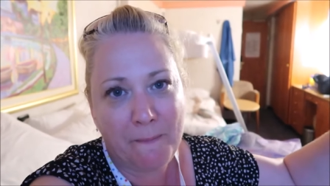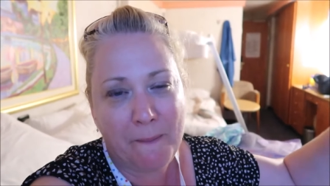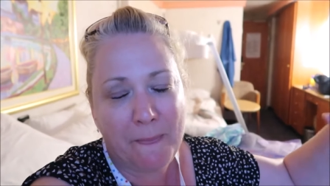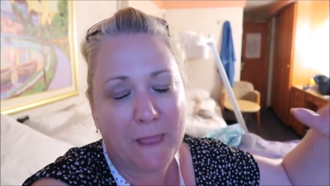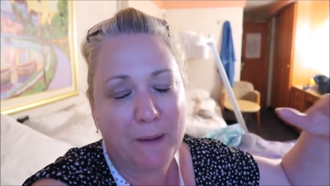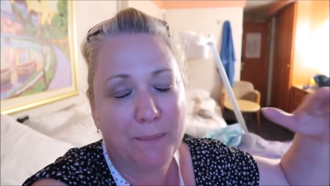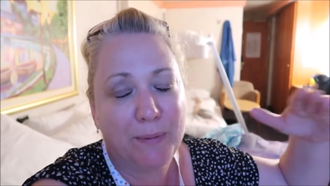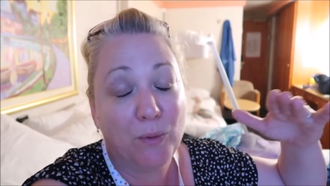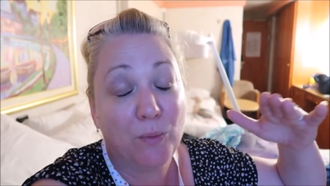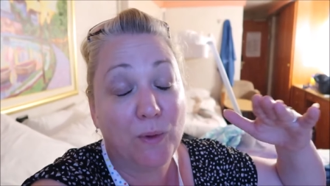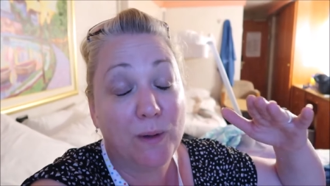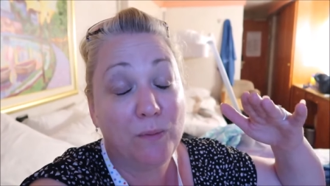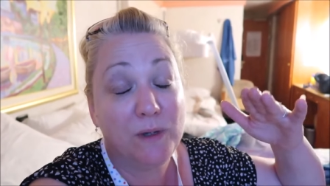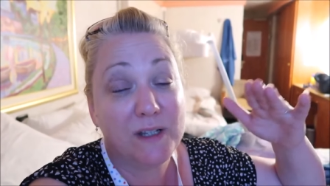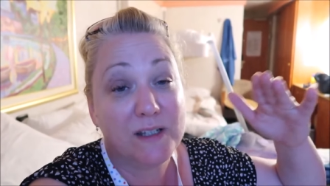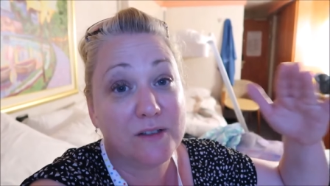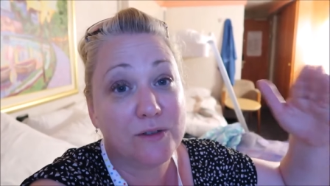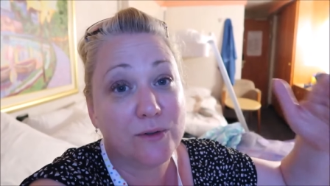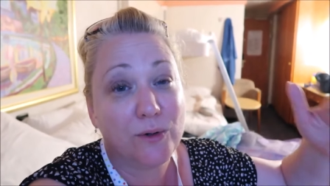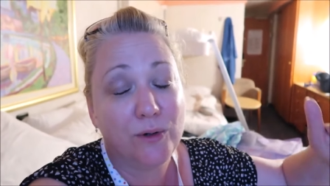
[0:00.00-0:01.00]
Oh. But when we
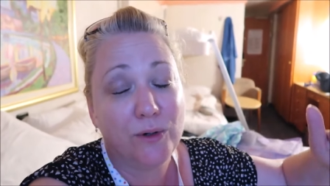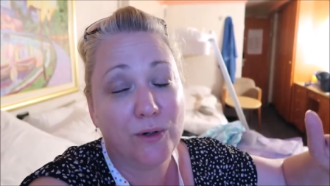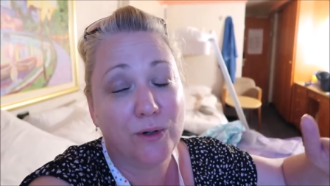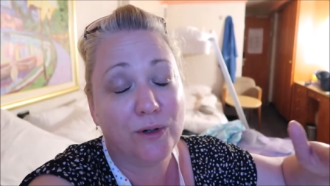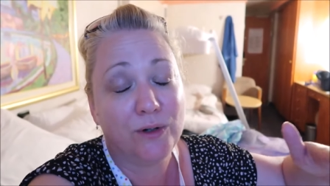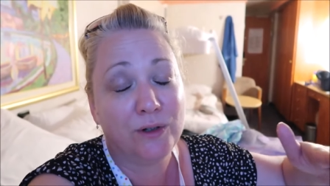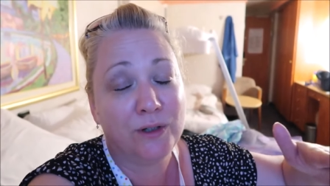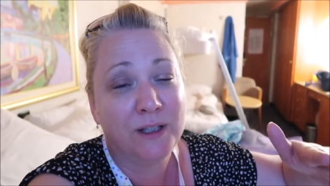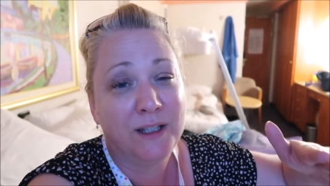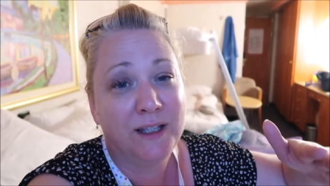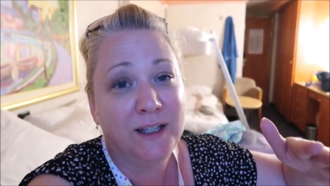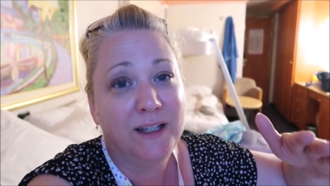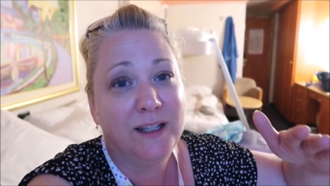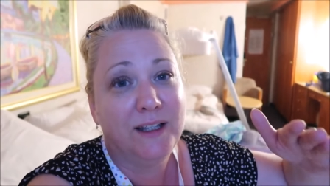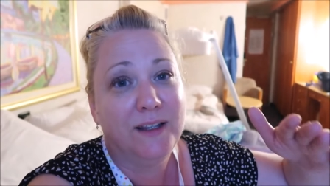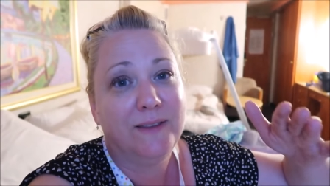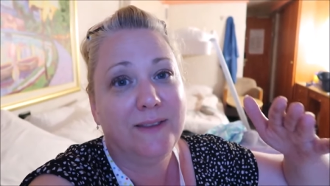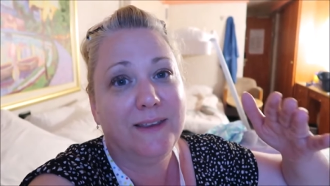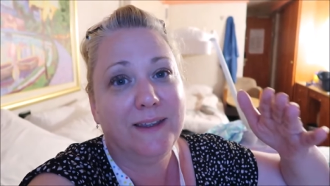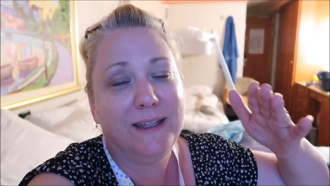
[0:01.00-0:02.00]
saw
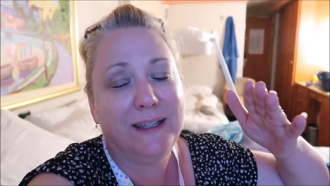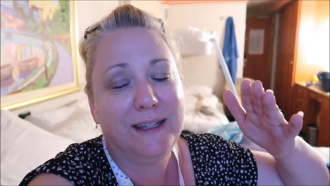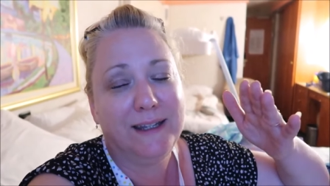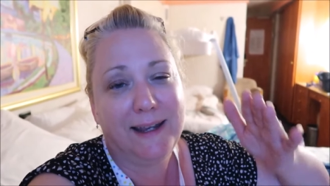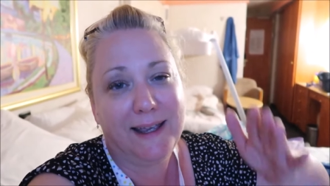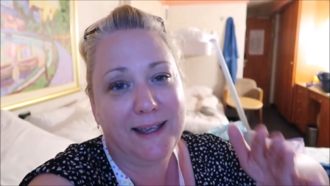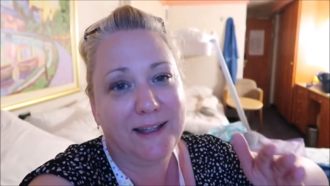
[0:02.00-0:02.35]
that in